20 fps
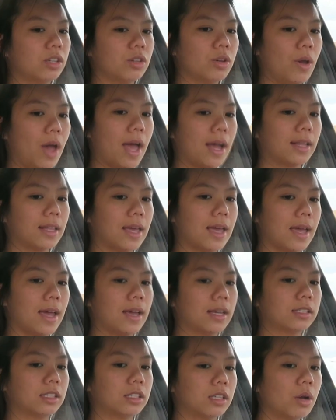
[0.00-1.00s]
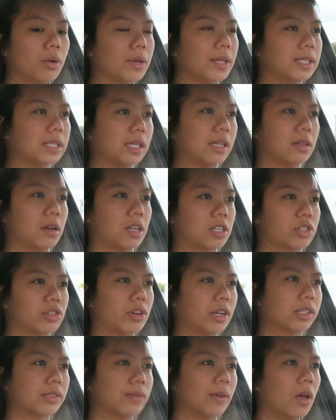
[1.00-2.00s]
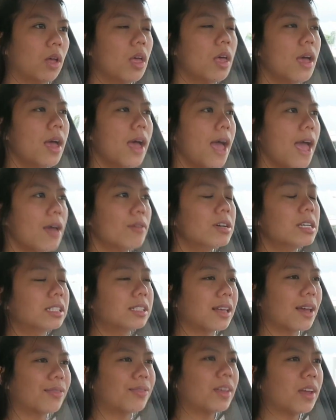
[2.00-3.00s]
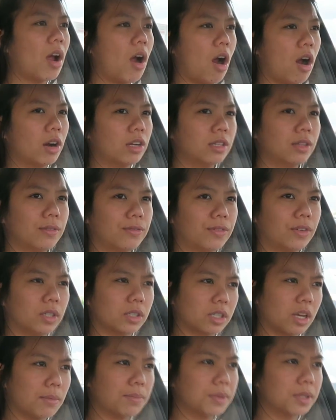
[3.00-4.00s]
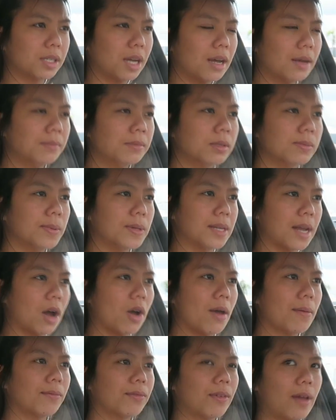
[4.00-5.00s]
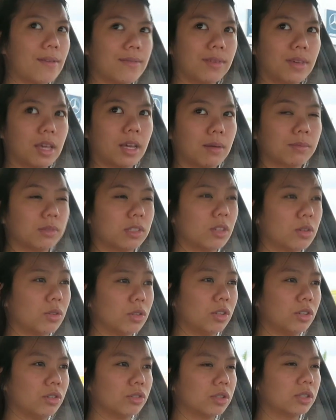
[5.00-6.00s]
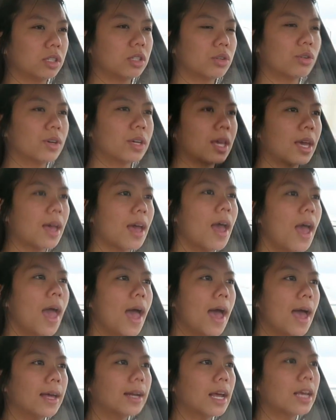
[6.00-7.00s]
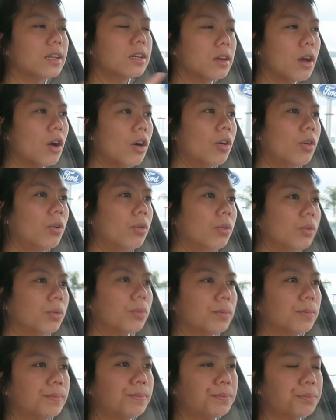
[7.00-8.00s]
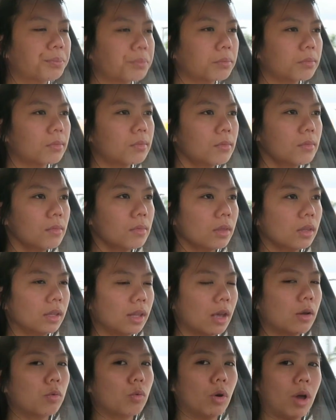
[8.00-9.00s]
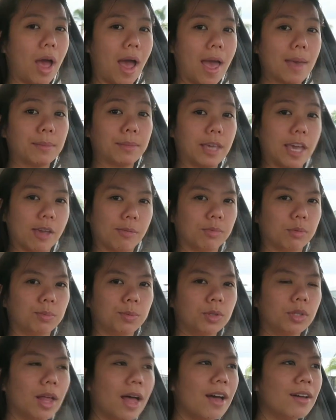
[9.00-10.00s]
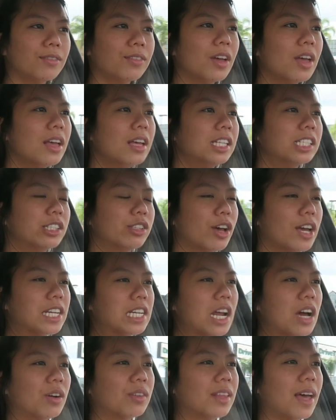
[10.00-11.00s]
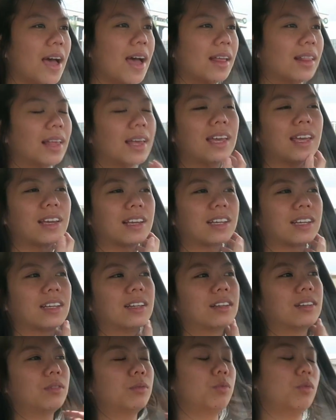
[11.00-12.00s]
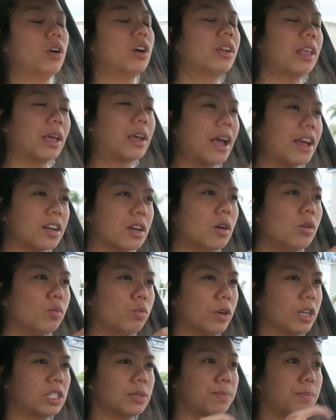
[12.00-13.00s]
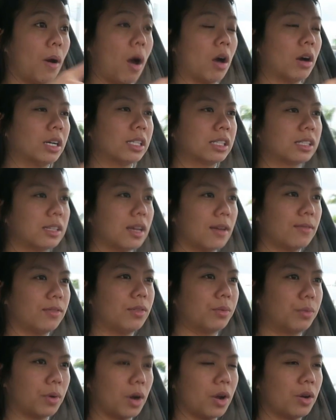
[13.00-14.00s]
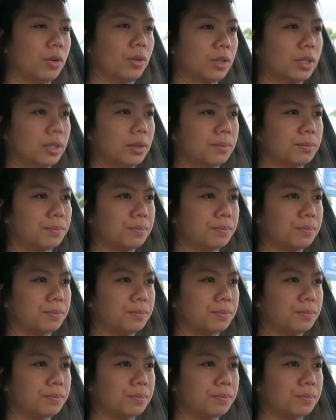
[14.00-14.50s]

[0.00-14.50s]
to LA so easy and not stressful? It was definitely hard the first couple times, but now I'm, I feel like I'm so used to doing it. And I know like what I'm capable of. So I know that like, or like I know which parts of the road